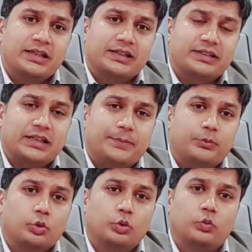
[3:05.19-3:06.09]

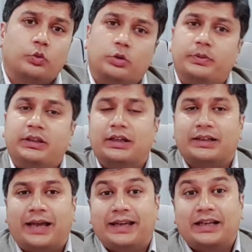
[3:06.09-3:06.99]
Step two would be a
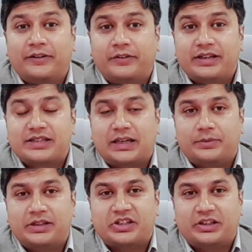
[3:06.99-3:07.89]
9 hour
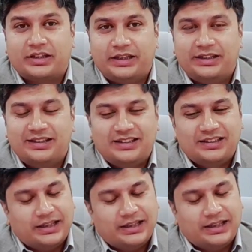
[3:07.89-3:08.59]
examination again,